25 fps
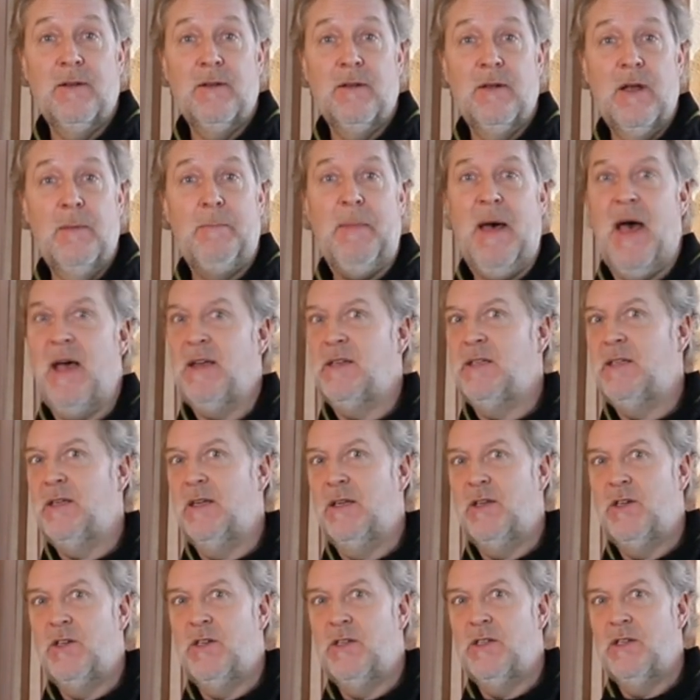a
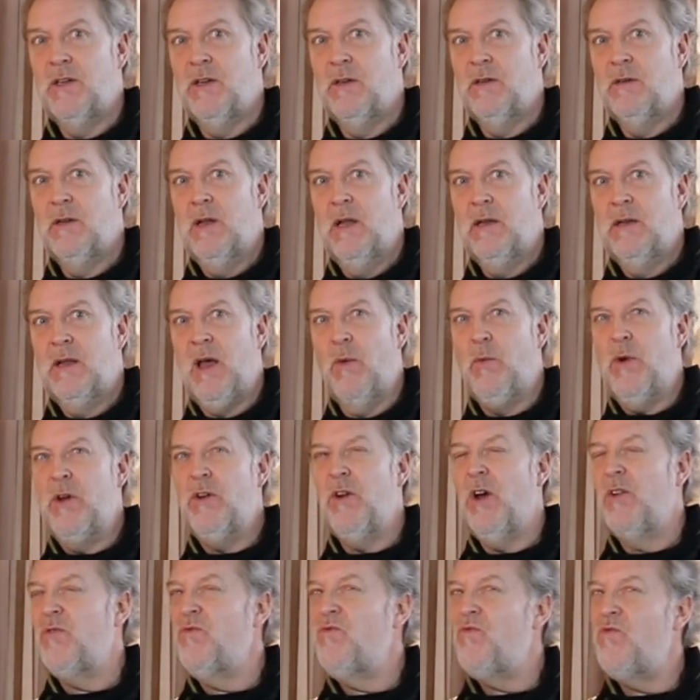passage, that we're
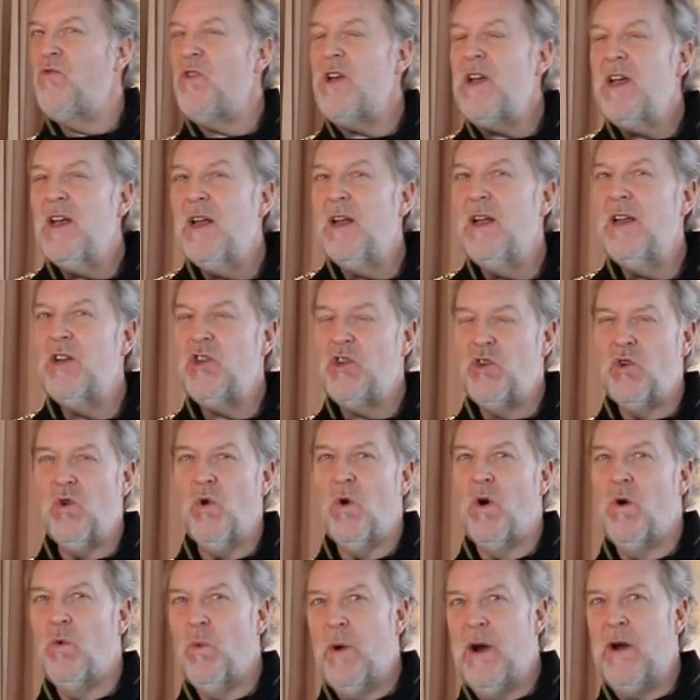not really
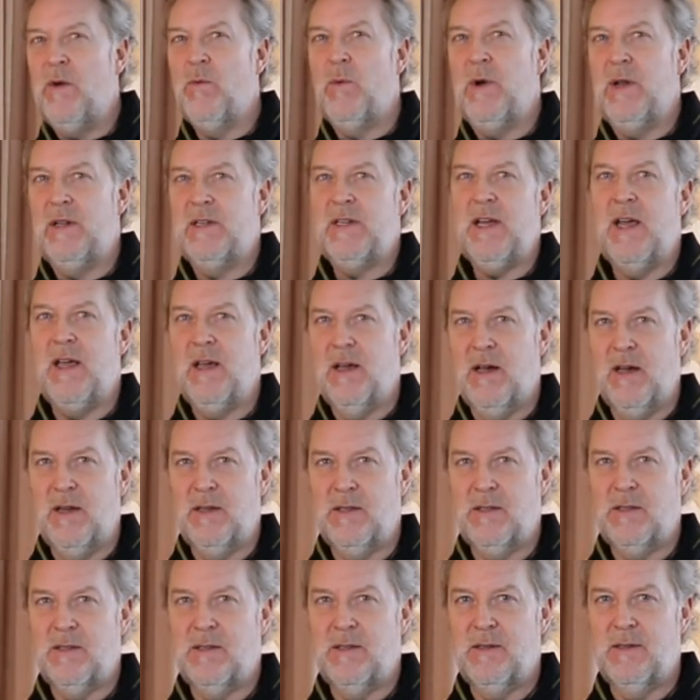sure where it will take
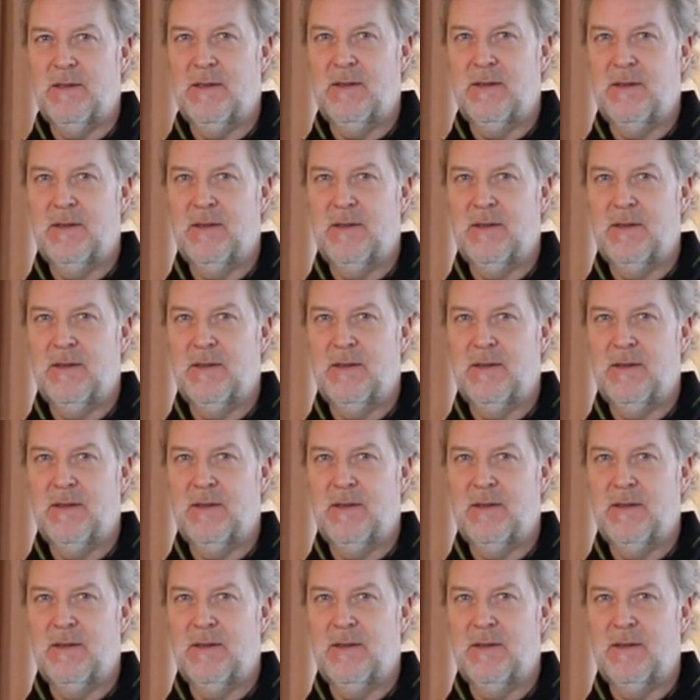us.